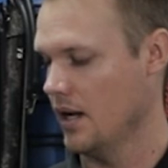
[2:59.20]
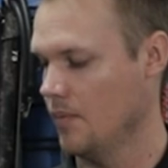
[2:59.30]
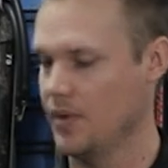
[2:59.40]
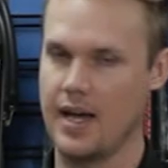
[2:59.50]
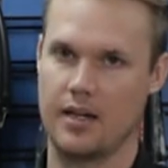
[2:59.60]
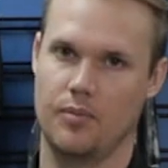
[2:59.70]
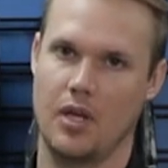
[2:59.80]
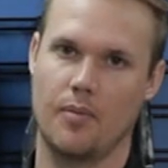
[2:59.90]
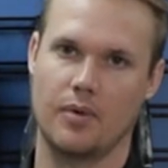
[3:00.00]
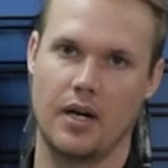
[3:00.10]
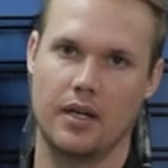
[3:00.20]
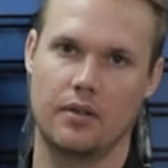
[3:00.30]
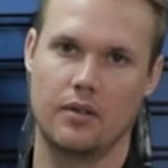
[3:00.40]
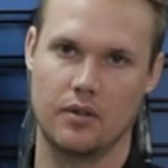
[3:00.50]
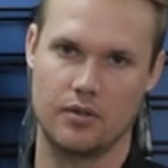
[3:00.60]
uh, but that can be
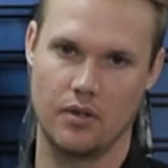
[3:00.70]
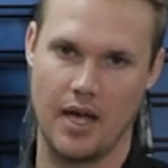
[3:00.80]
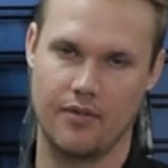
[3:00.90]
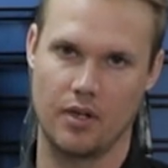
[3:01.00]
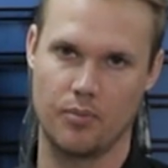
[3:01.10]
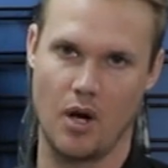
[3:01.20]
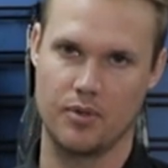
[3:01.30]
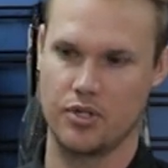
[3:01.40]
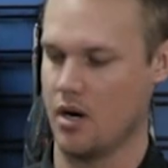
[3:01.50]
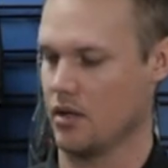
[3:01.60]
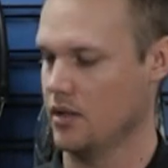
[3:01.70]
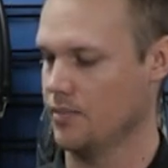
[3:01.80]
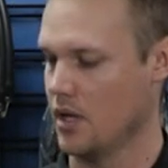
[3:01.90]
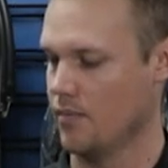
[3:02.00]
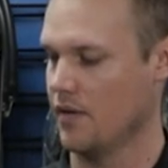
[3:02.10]
upgraded to having a proper shark
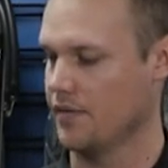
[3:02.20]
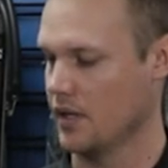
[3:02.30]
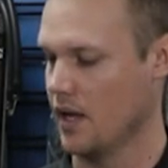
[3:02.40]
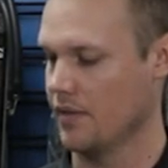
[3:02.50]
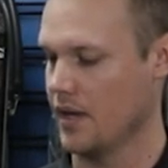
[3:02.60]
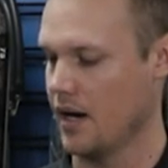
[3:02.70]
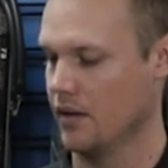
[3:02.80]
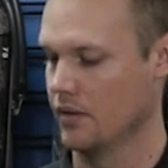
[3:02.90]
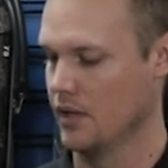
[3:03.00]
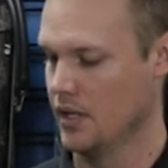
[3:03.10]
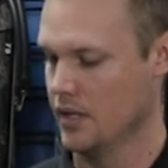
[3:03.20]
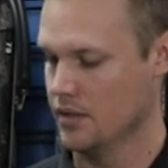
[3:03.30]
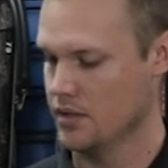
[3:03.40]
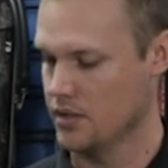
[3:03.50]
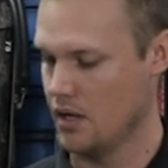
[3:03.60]
clip come off the gun there.
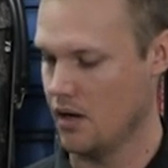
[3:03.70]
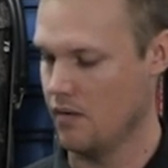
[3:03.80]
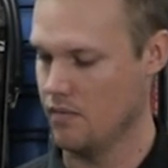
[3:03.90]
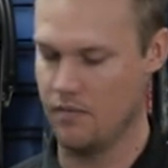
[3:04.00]
So